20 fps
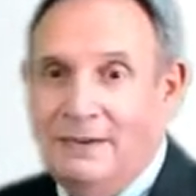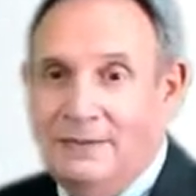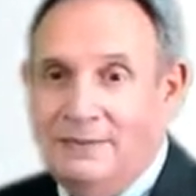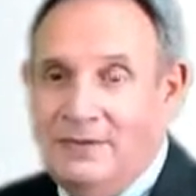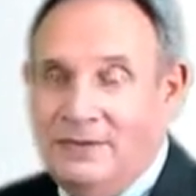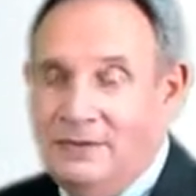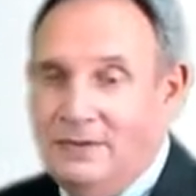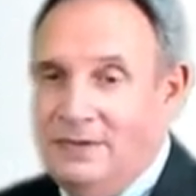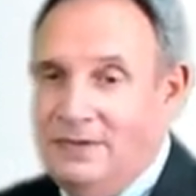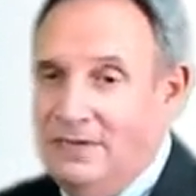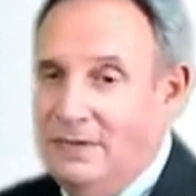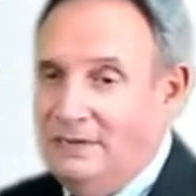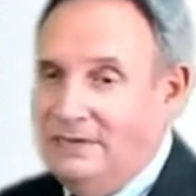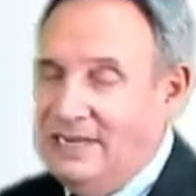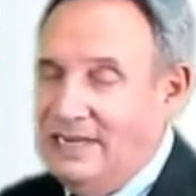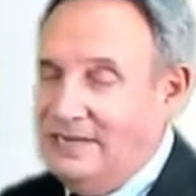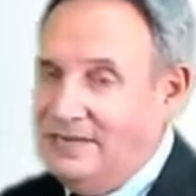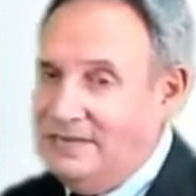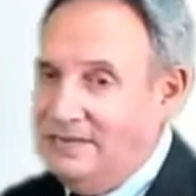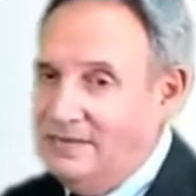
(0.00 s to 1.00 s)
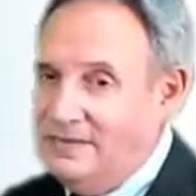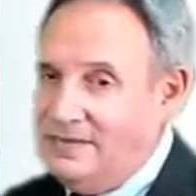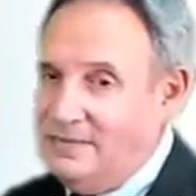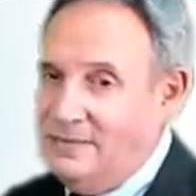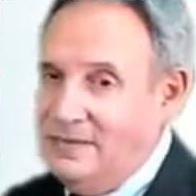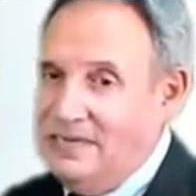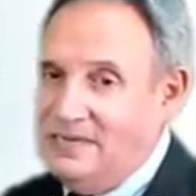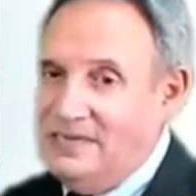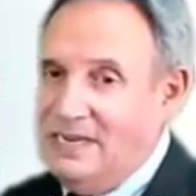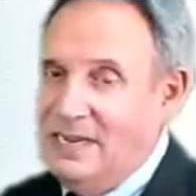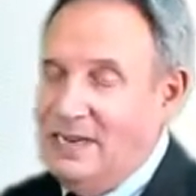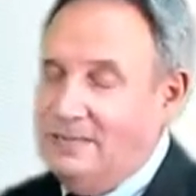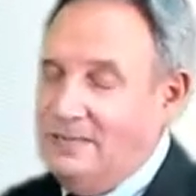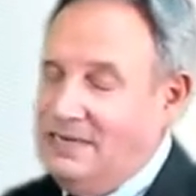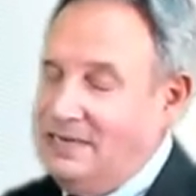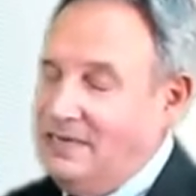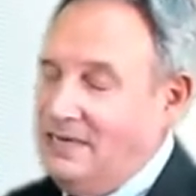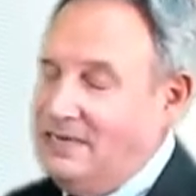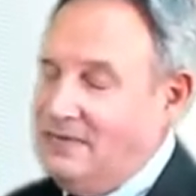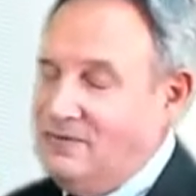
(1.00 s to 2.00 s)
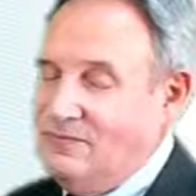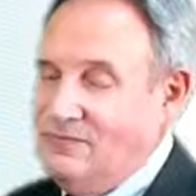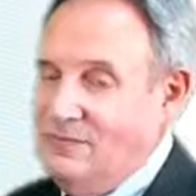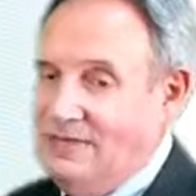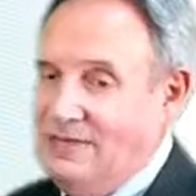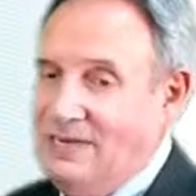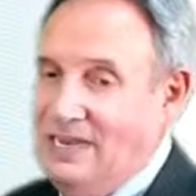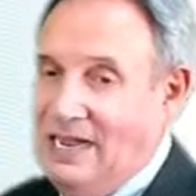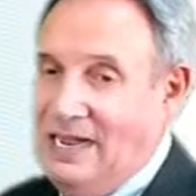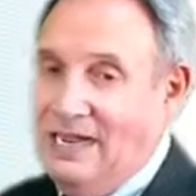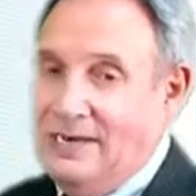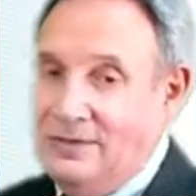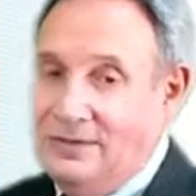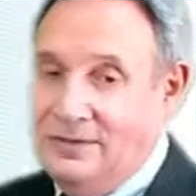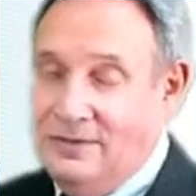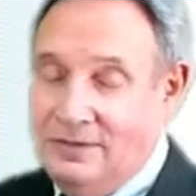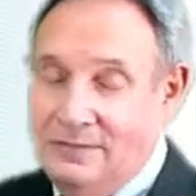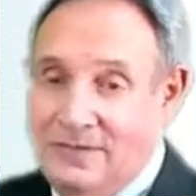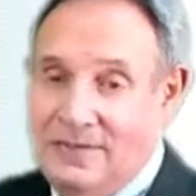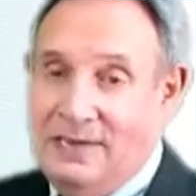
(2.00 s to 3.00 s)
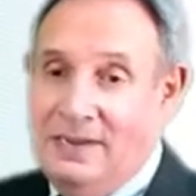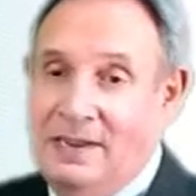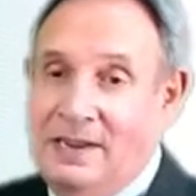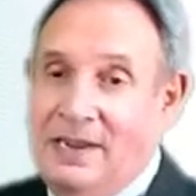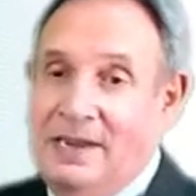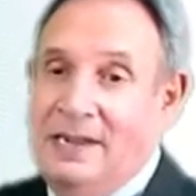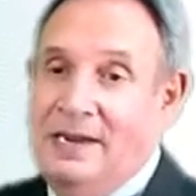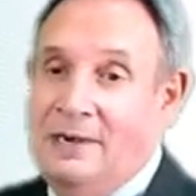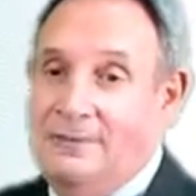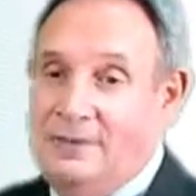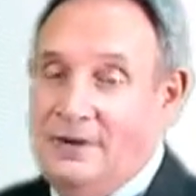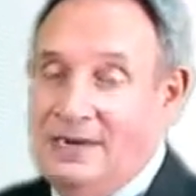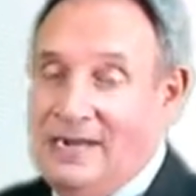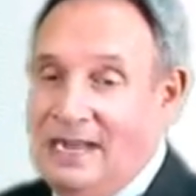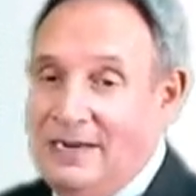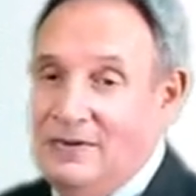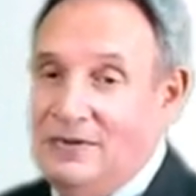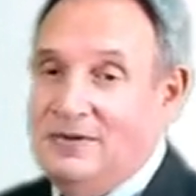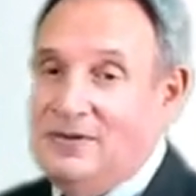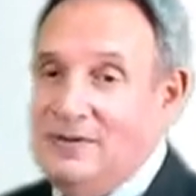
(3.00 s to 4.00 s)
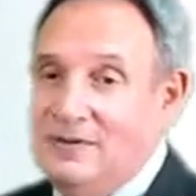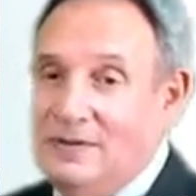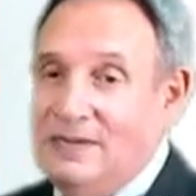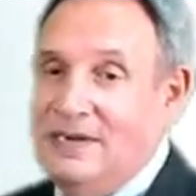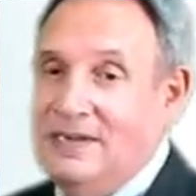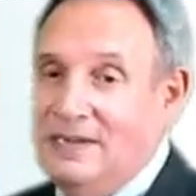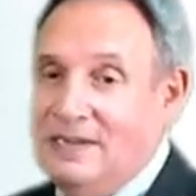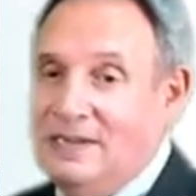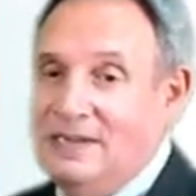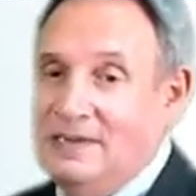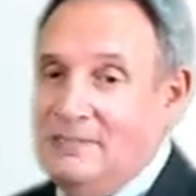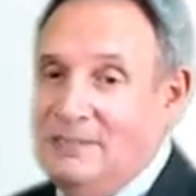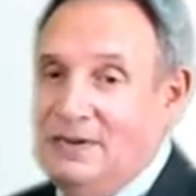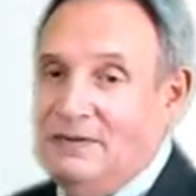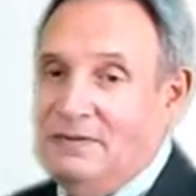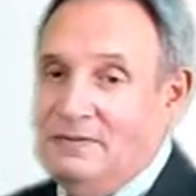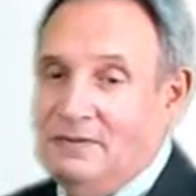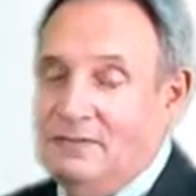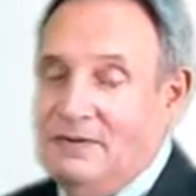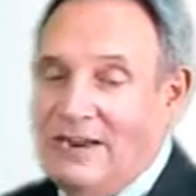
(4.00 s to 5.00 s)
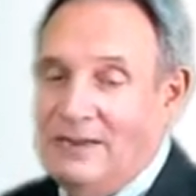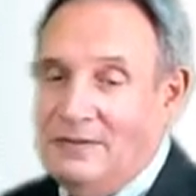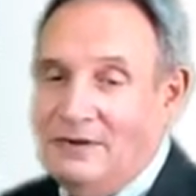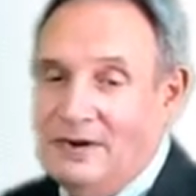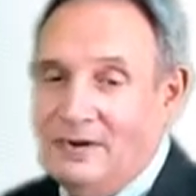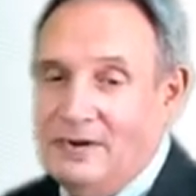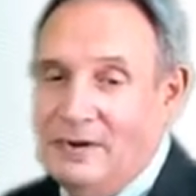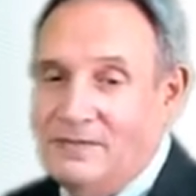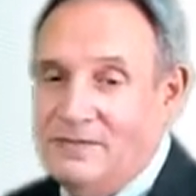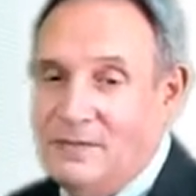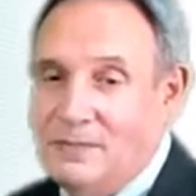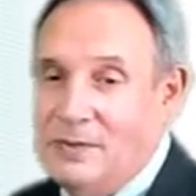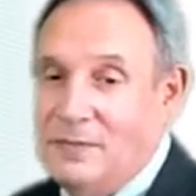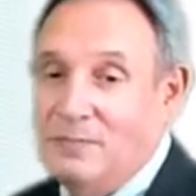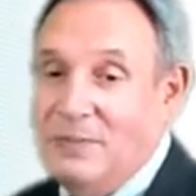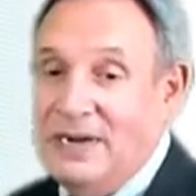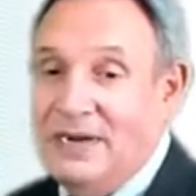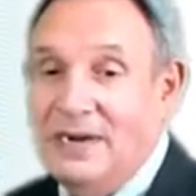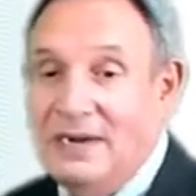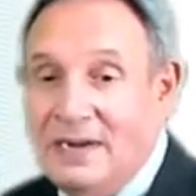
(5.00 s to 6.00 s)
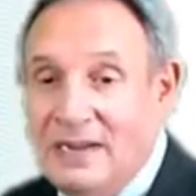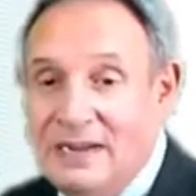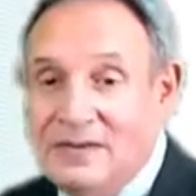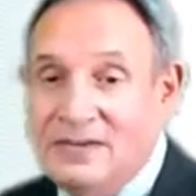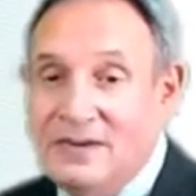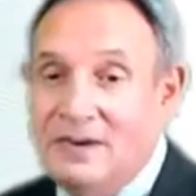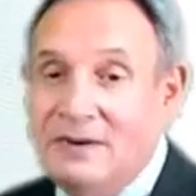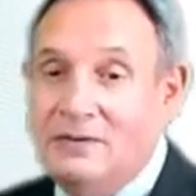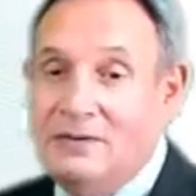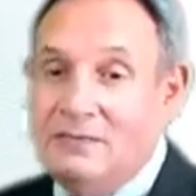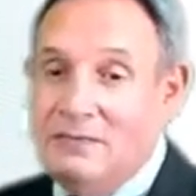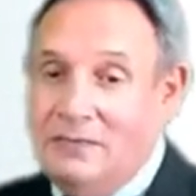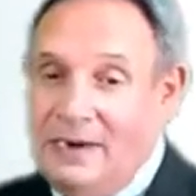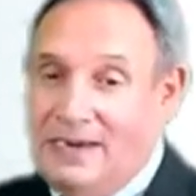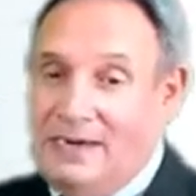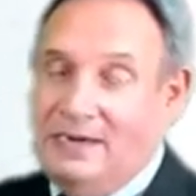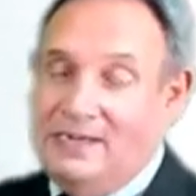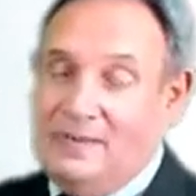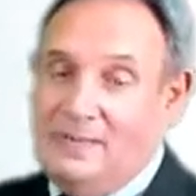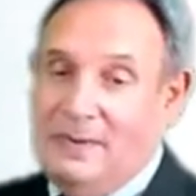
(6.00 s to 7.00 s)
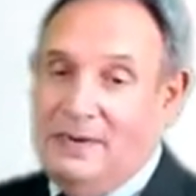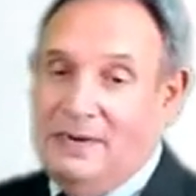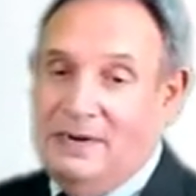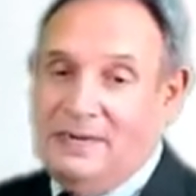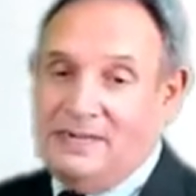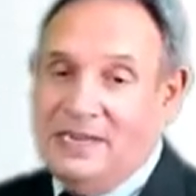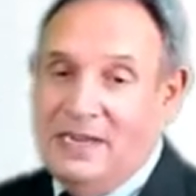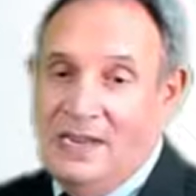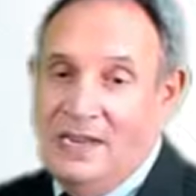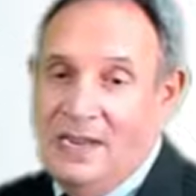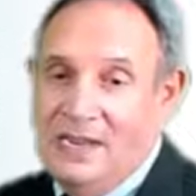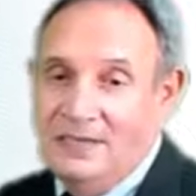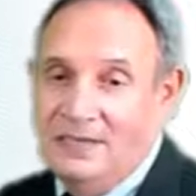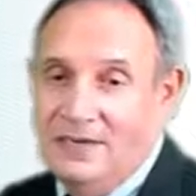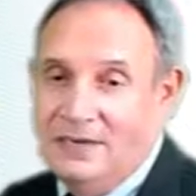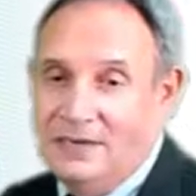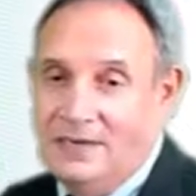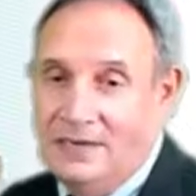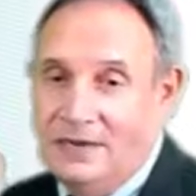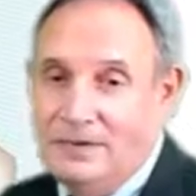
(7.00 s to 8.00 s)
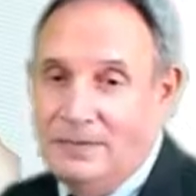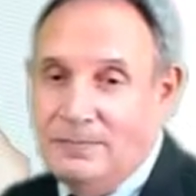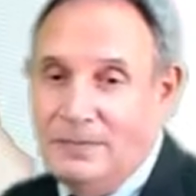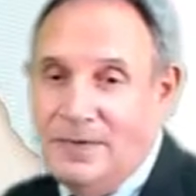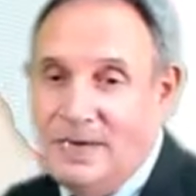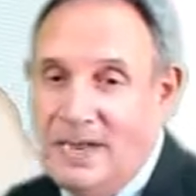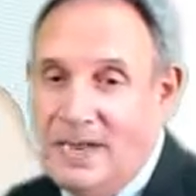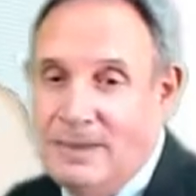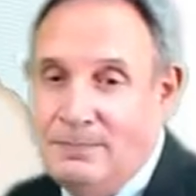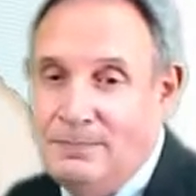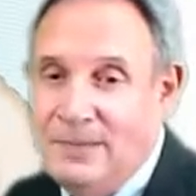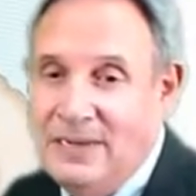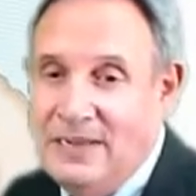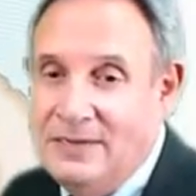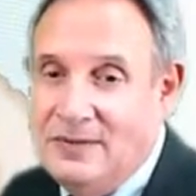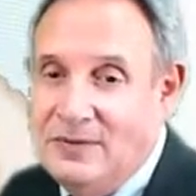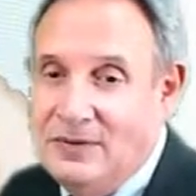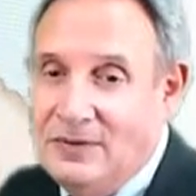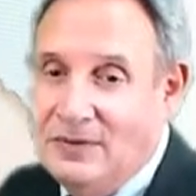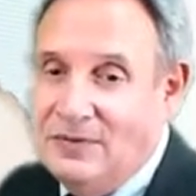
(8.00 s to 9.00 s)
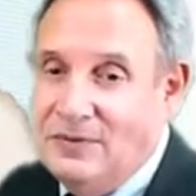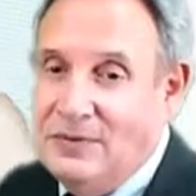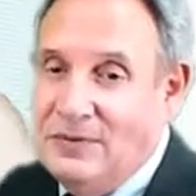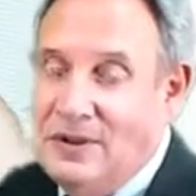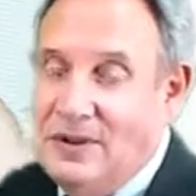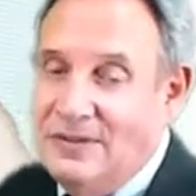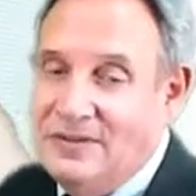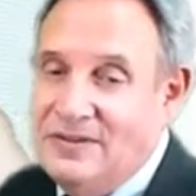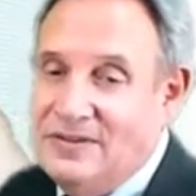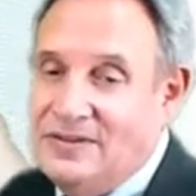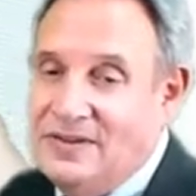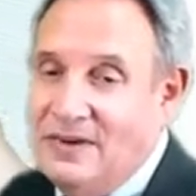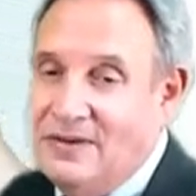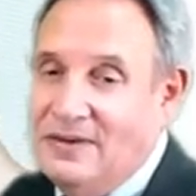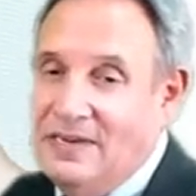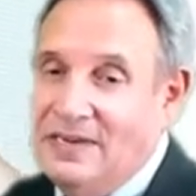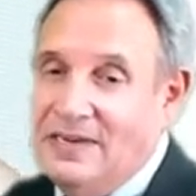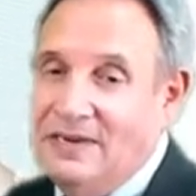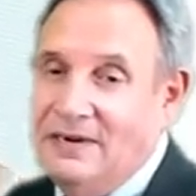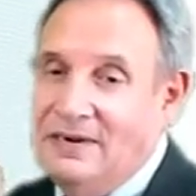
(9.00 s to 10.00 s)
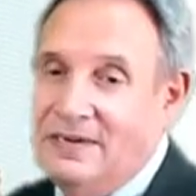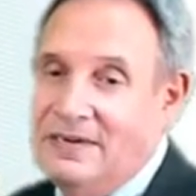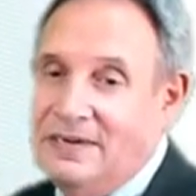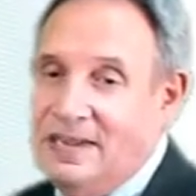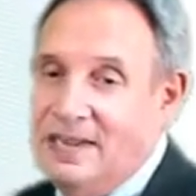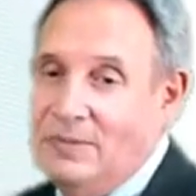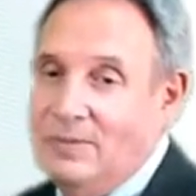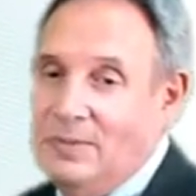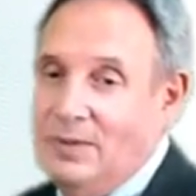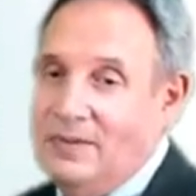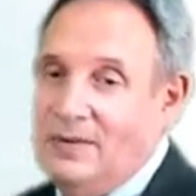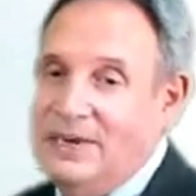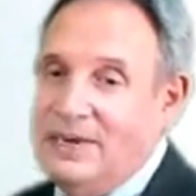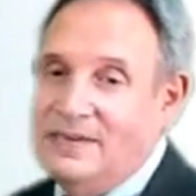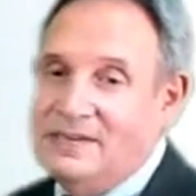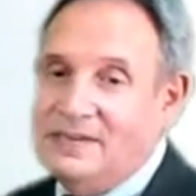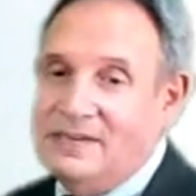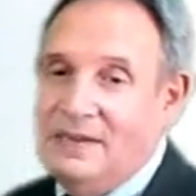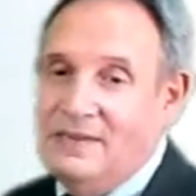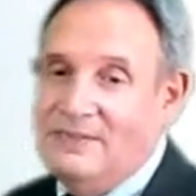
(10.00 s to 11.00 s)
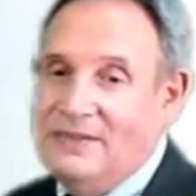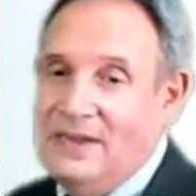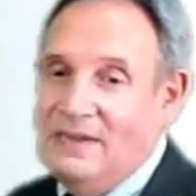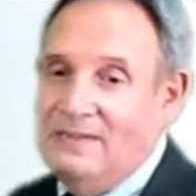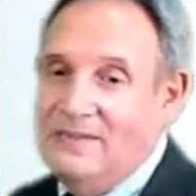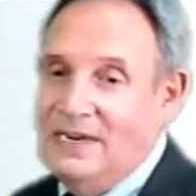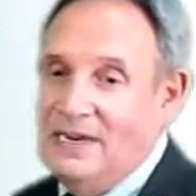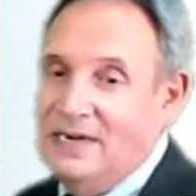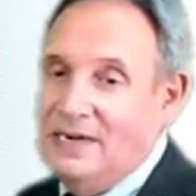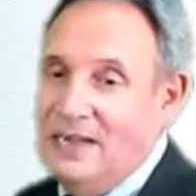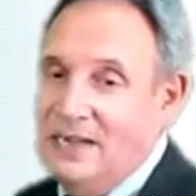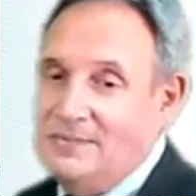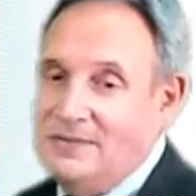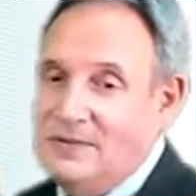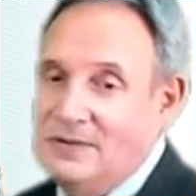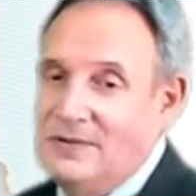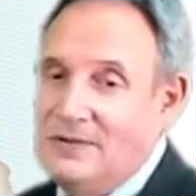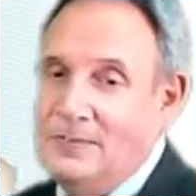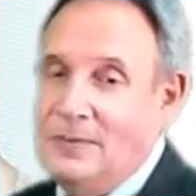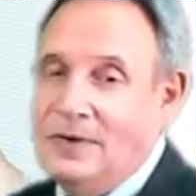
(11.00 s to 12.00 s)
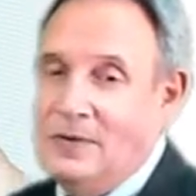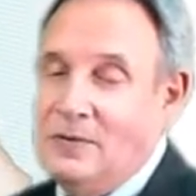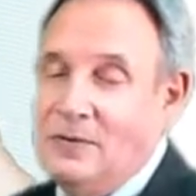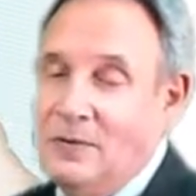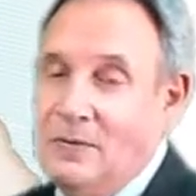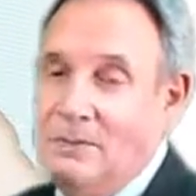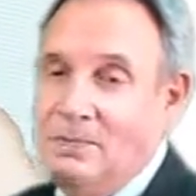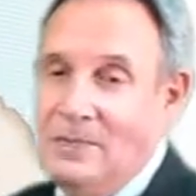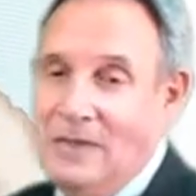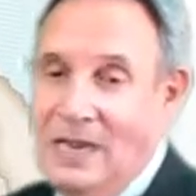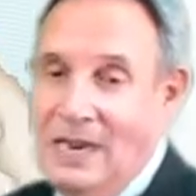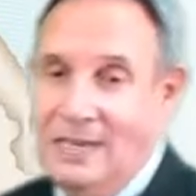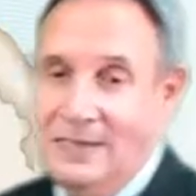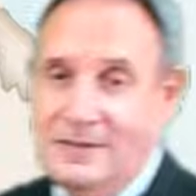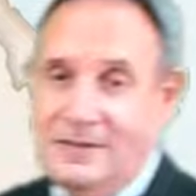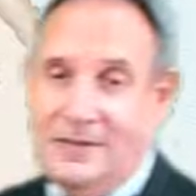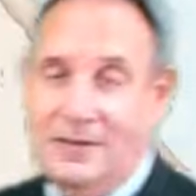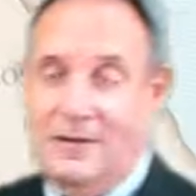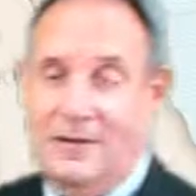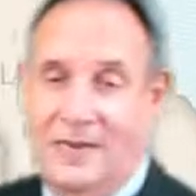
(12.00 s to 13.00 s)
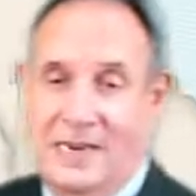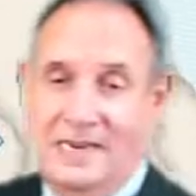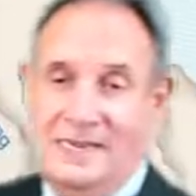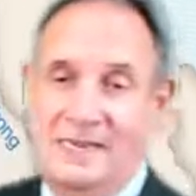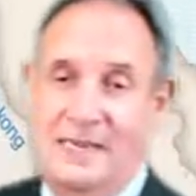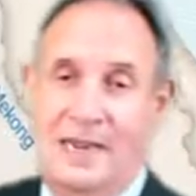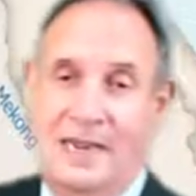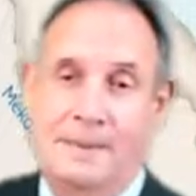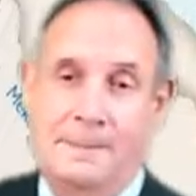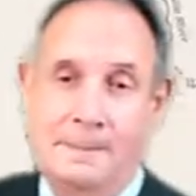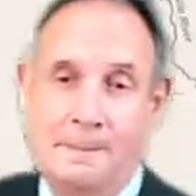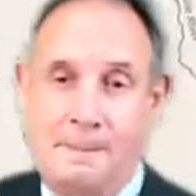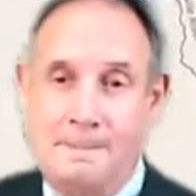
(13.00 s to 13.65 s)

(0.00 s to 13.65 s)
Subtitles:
If you go like in the springtime, it's really hot and humid. And if you're not used to it, it can be rather uncomfortable. But it is a great experience. Look, you go to Phnom Penh, you go through all this area here into Cambodia and stuff and Vietnam. So it's pretty cool. All right, let's go to the next slide.